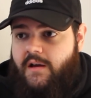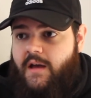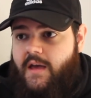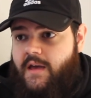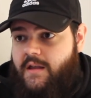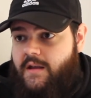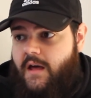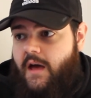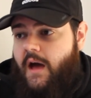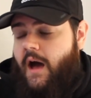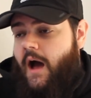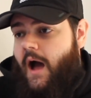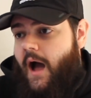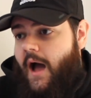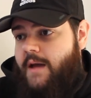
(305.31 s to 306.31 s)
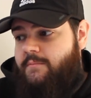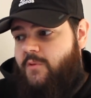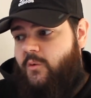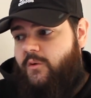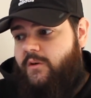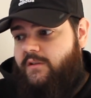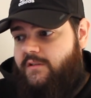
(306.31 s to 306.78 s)
And I'm
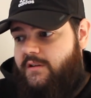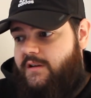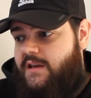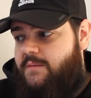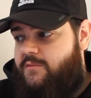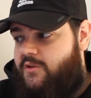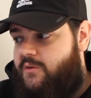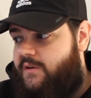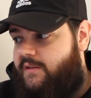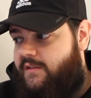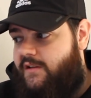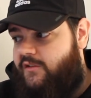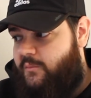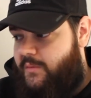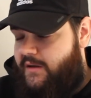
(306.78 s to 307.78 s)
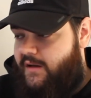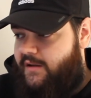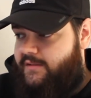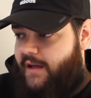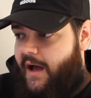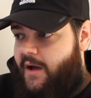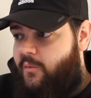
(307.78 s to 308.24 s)
going to keep doing this
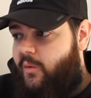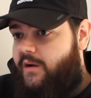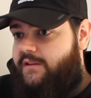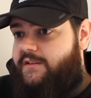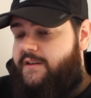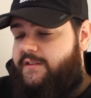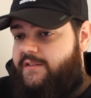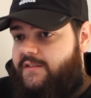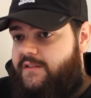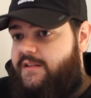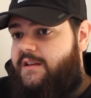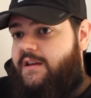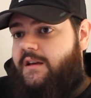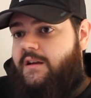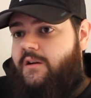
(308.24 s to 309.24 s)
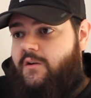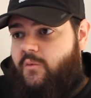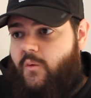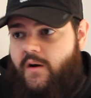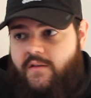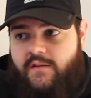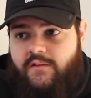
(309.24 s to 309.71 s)
because I want to see
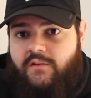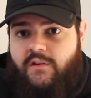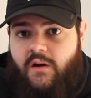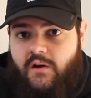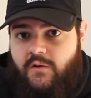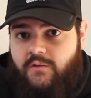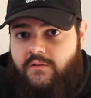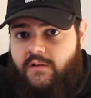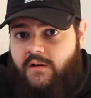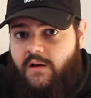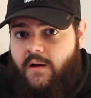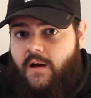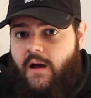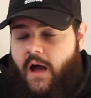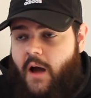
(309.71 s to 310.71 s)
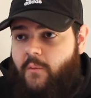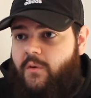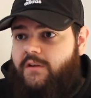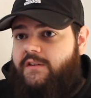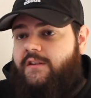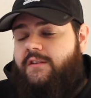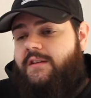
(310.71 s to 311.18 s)
where this goes. I
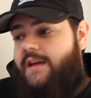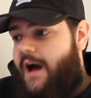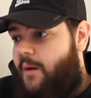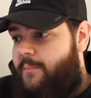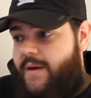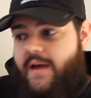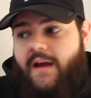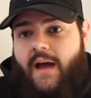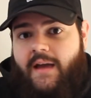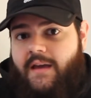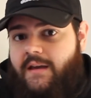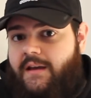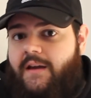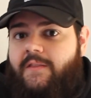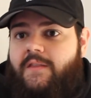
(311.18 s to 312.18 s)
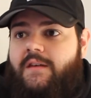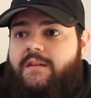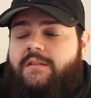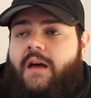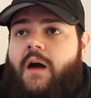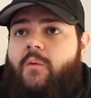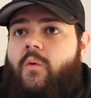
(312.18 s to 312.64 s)
want to see how big I can get
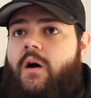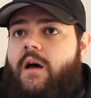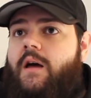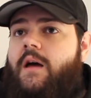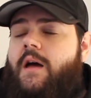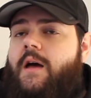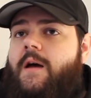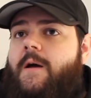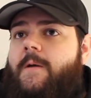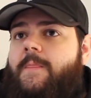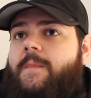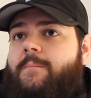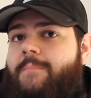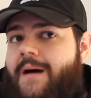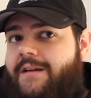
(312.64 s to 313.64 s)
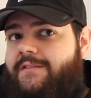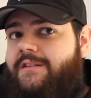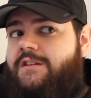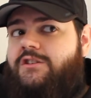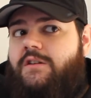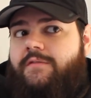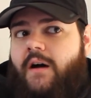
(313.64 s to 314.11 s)
this. I want the
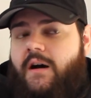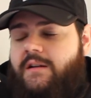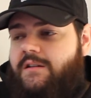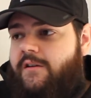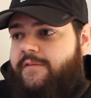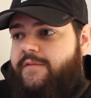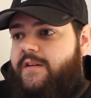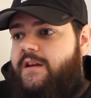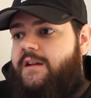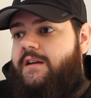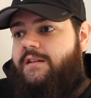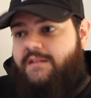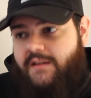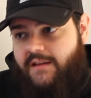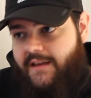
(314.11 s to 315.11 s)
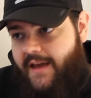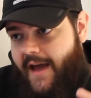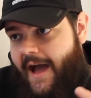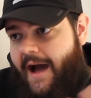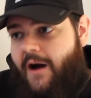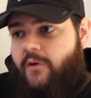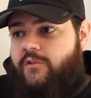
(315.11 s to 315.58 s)
message of Undefeated to
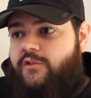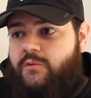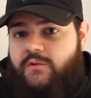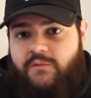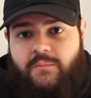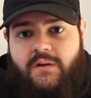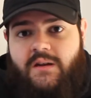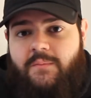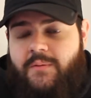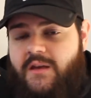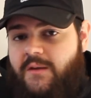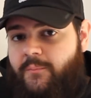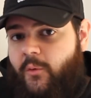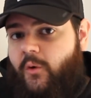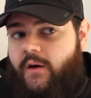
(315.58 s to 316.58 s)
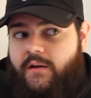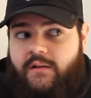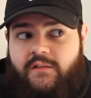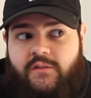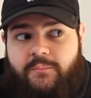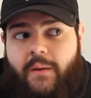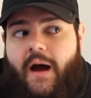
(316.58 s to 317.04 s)
get out to as many people and
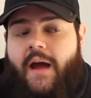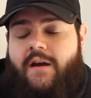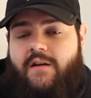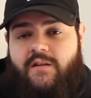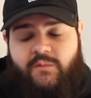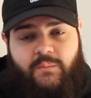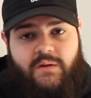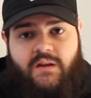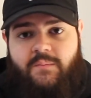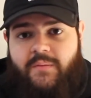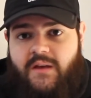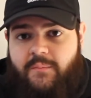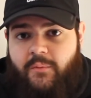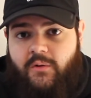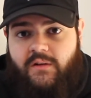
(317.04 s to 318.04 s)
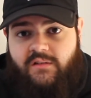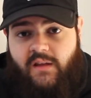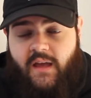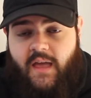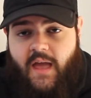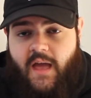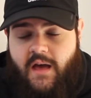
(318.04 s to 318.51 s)
inspire as many people as
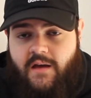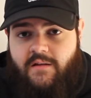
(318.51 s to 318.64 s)
it can.